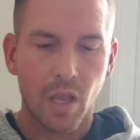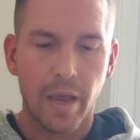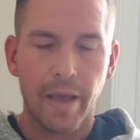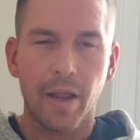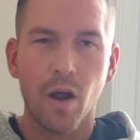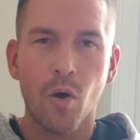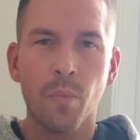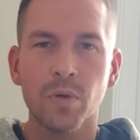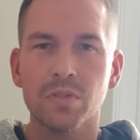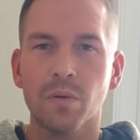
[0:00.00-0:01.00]
It
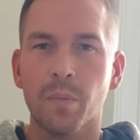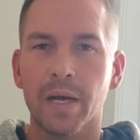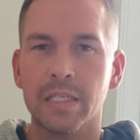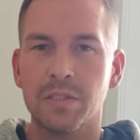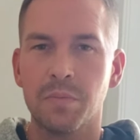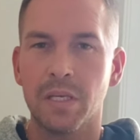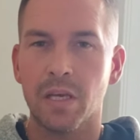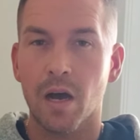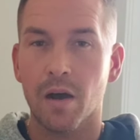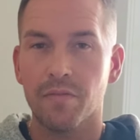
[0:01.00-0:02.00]
almost reminds
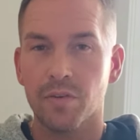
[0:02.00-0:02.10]
me of